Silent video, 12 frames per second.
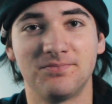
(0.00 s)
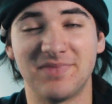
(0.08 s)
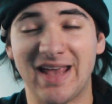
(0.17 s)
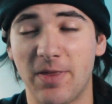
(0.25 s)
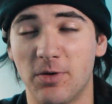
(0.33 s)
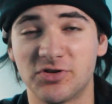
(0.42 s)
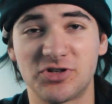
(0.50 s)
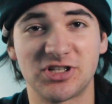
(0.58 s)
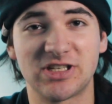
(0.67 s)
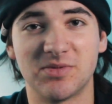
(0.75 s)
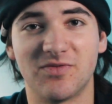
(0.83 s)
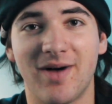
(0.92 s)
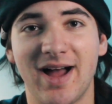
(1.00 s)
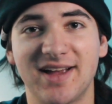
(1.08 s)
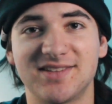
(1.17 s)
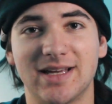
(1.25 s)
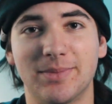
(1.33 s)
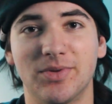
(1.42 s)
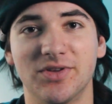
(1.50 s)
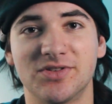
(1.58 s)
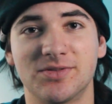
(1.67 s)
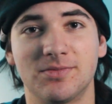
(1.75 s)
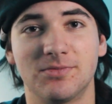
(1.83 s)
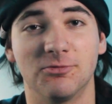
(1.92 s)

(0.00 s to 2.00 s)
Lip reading: those are just some of my examples.